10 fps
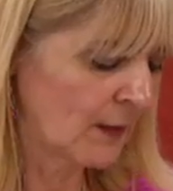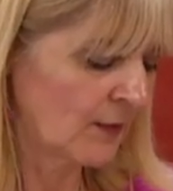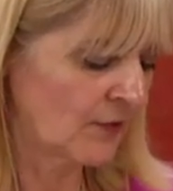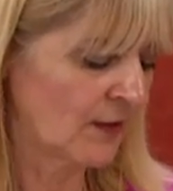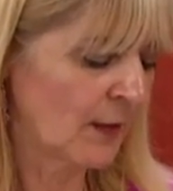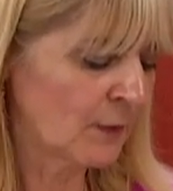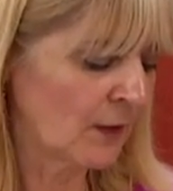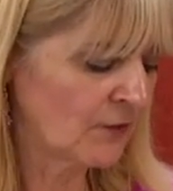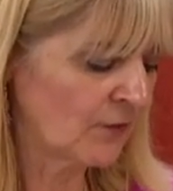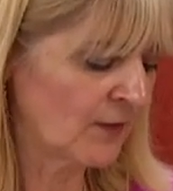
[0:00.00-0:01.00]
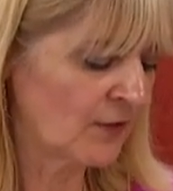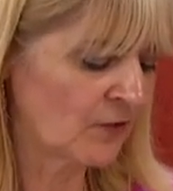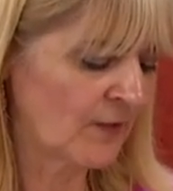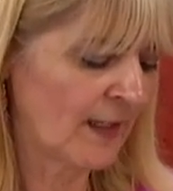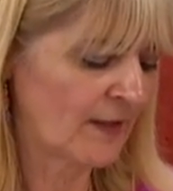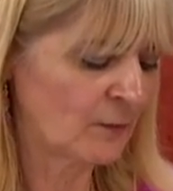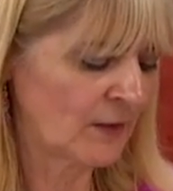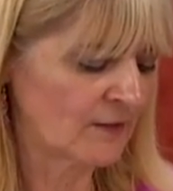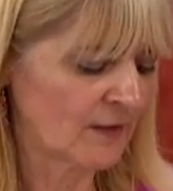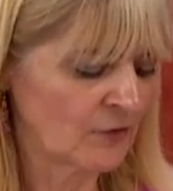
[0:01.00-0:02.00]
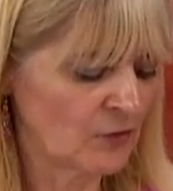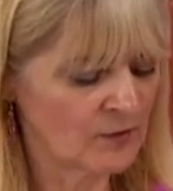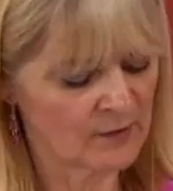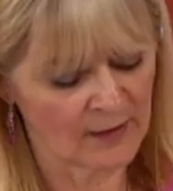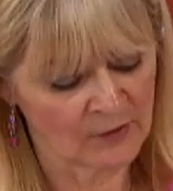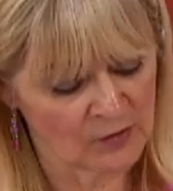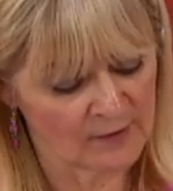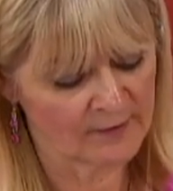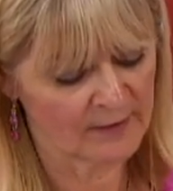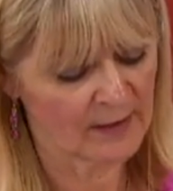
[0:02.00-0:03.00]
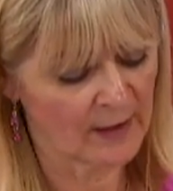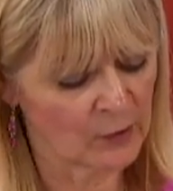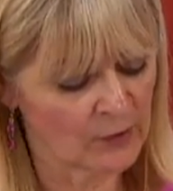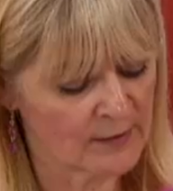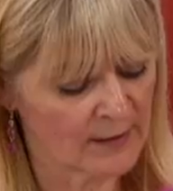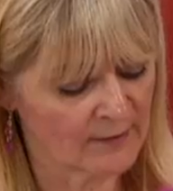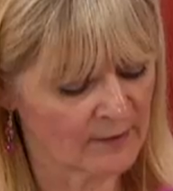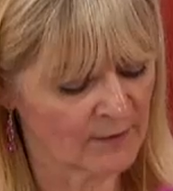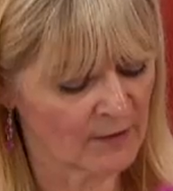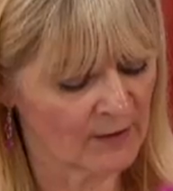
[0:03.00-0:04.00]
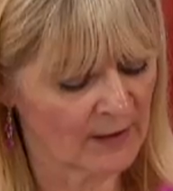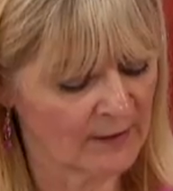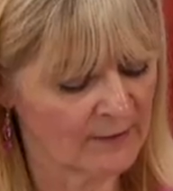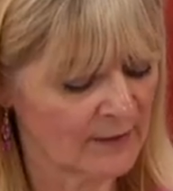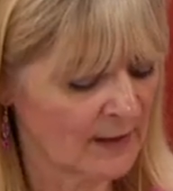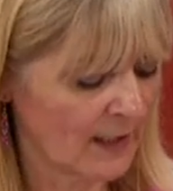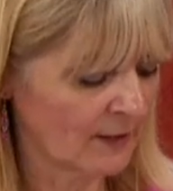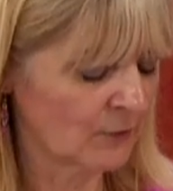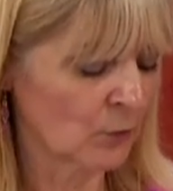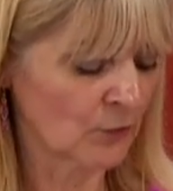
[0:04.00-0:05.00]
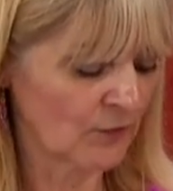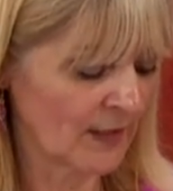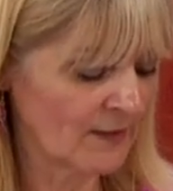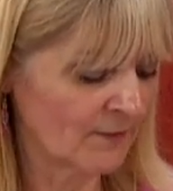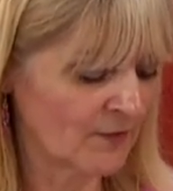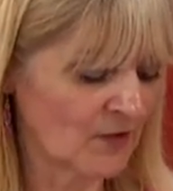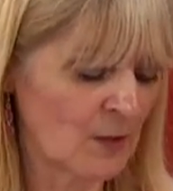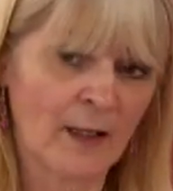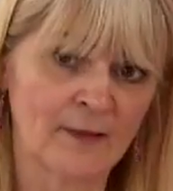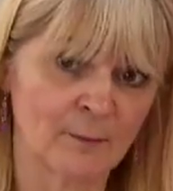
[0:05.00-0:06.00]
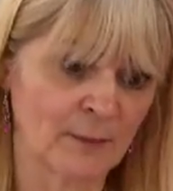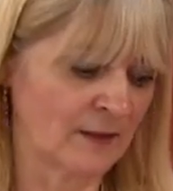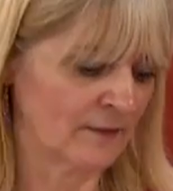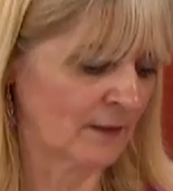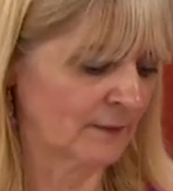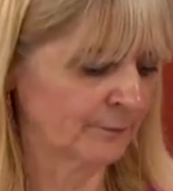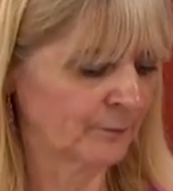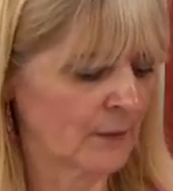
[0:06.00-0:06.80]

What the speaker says: So now I'm going to finish the end, because as you could see, I couldn't get to the very end, and of course the end of the seam hasn't been done.